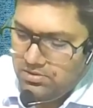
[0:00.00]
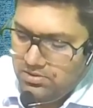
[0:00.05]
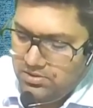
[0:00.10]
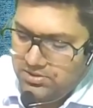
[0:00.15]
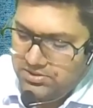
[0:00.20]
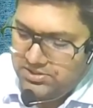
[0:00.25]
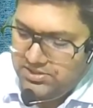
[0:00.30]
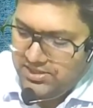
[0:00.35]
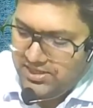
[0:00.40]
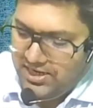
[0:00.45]

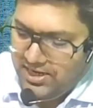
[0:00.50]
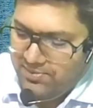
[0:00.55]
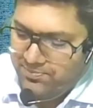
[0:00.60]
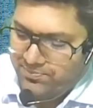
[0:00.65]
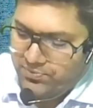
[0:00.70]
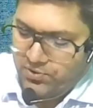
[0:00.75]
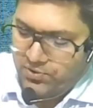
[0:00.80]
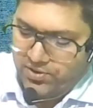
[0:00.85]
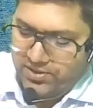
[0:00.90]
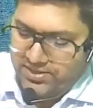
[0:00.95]
See,
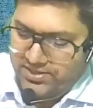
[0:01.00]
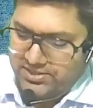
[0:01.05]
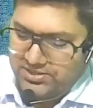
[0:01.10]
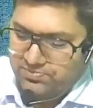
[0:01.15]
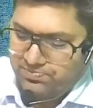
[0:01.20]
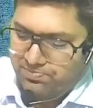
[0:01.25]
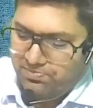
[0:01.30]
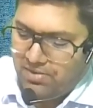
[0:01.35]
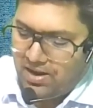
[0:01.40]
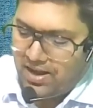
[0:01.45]
employer
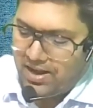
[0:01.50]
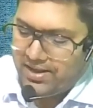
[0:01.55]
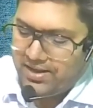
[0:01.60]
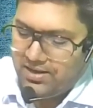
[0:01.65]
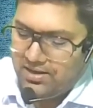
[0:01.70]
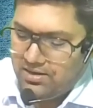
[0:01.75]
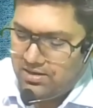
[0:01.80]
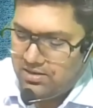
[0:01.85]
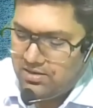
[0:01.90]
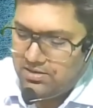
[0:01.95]
is
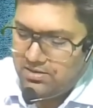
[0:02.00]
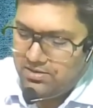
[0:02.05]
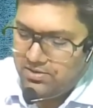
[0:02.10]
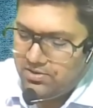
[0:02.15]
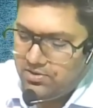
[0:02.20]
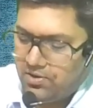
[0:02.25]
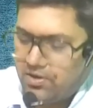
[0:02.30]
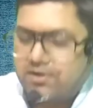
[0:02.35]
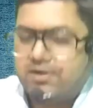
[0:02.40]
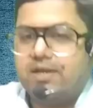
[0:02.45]
buying
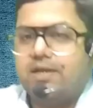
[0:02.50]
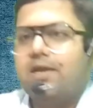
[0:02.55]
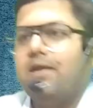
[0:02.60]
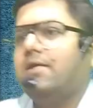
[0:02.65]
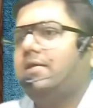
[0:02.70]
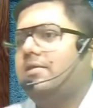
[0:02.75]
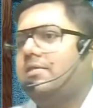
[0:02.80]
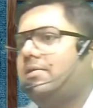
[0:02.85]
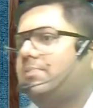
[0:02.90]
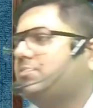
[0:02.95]
your
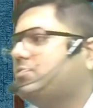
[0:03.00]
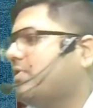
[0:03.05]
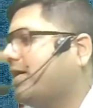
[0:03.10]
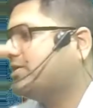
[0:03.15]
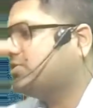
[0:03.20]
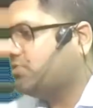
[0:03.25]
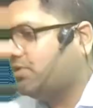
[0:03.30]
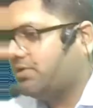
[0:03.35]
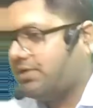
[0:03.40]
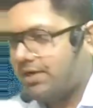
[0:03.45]
ticket for the
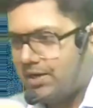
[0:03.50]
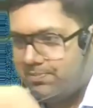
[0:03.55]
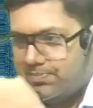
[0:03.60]
actual ticket